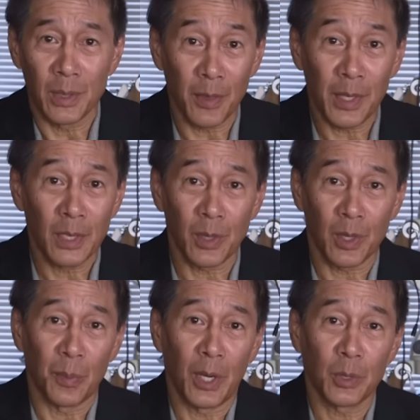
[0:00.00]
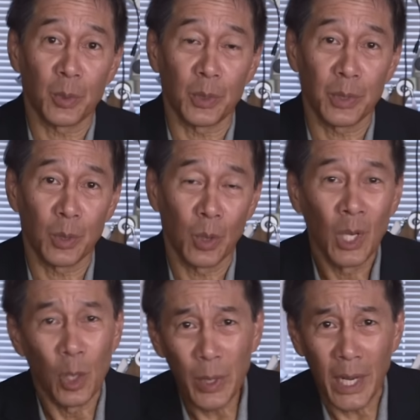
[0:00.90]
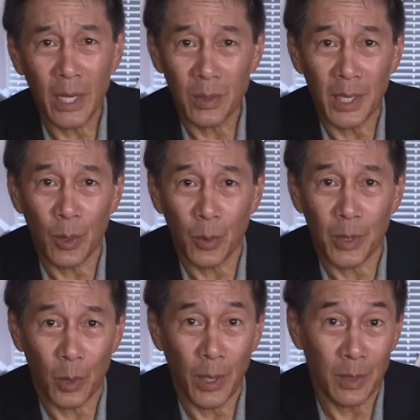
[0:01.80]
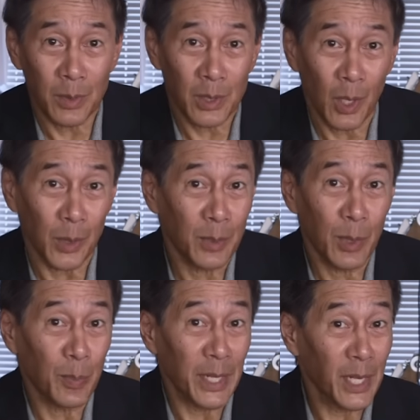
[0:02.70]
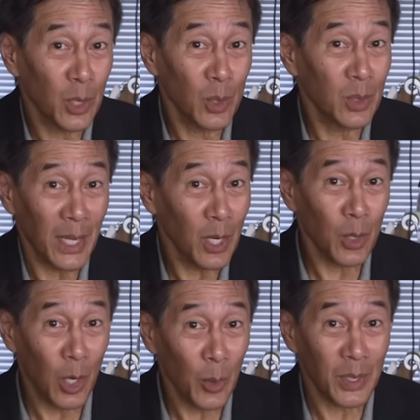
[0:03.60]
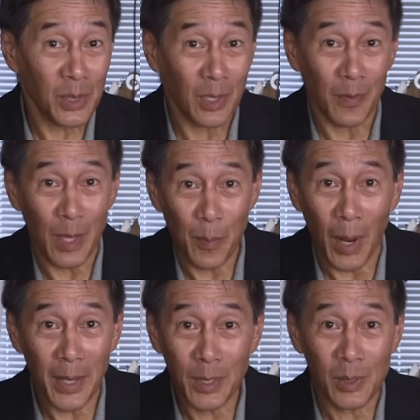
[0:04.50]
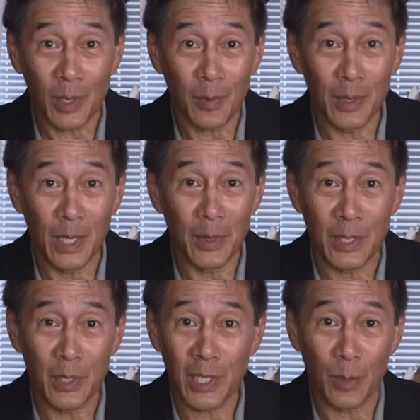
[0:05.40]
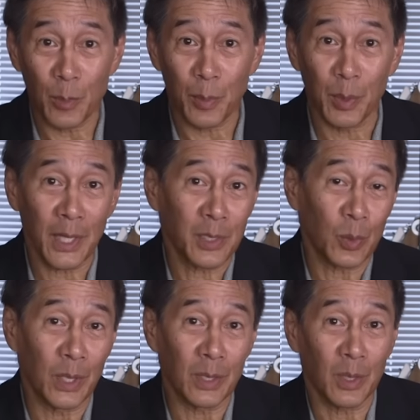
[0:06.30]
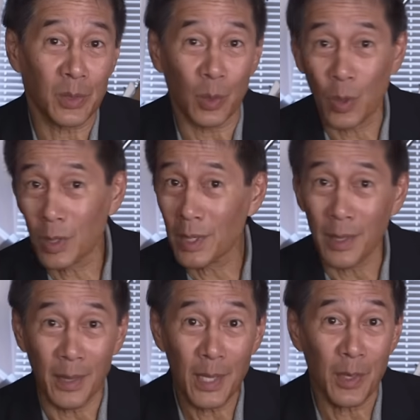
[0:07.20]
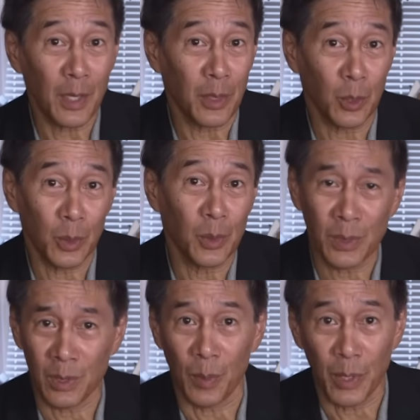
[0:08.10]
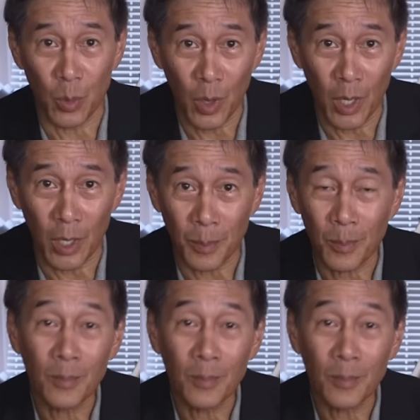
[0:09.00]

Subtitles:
and the things that the mounts will do, we kind of take it with a grain of salt. But beginners, they don't know this stuff. They buy this stuff and then they just get perplexed when it doesn't work. They think they're doing something wrong.